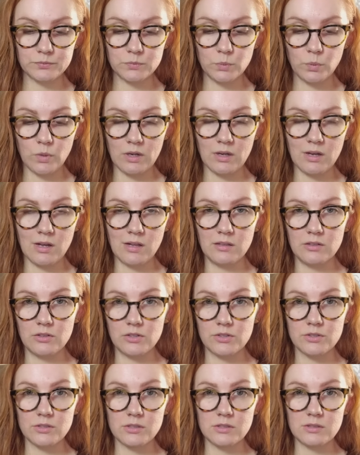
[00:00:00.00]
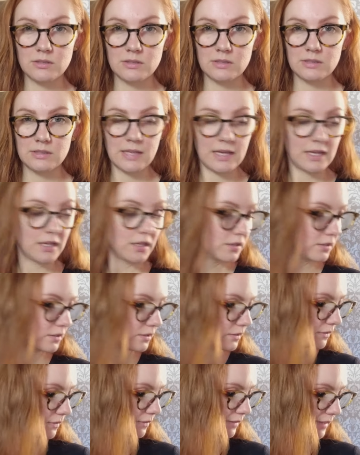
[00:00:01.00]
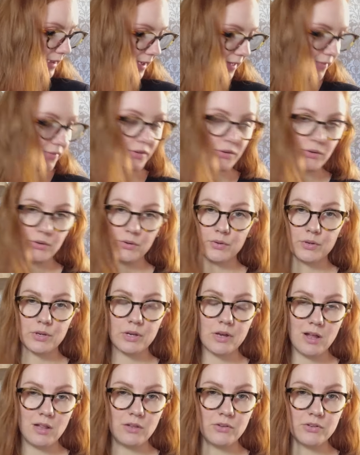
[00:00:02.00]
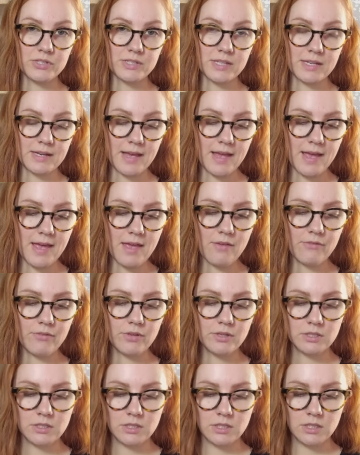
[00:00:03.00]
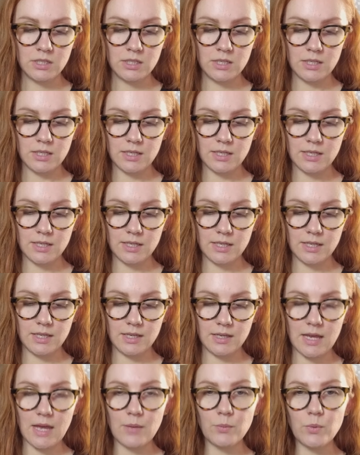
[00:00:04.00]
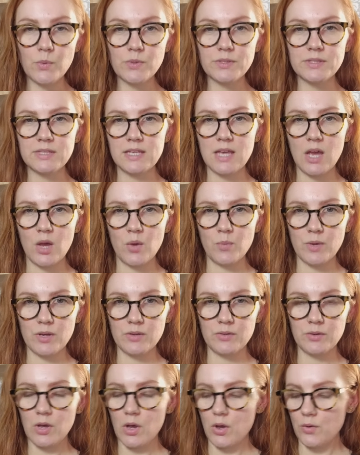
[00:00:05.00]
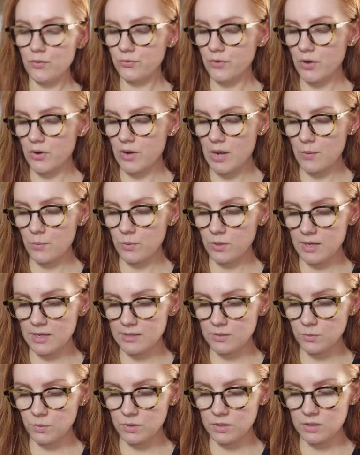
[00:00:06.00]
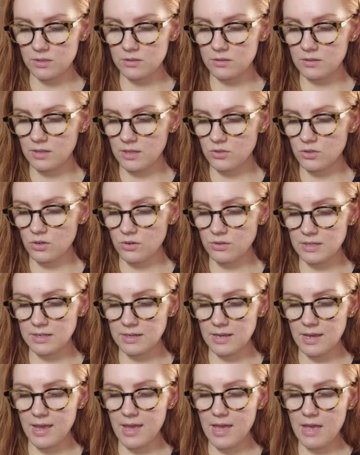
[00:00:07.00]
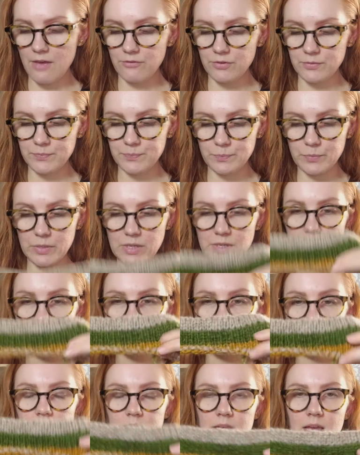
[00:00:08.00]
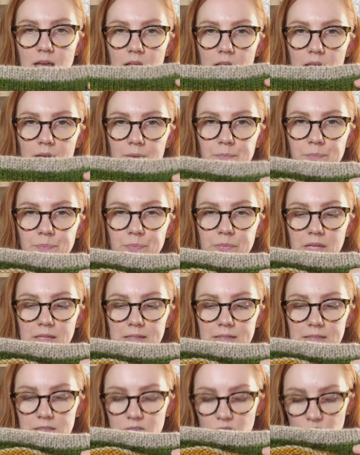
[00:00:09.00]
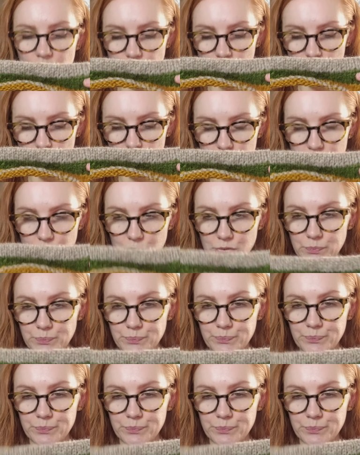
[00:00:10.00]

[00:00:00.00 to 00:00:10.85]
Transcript: one colored like the other colors that I have, and we will see how far I will get with the yarn that I have. But this is a little start,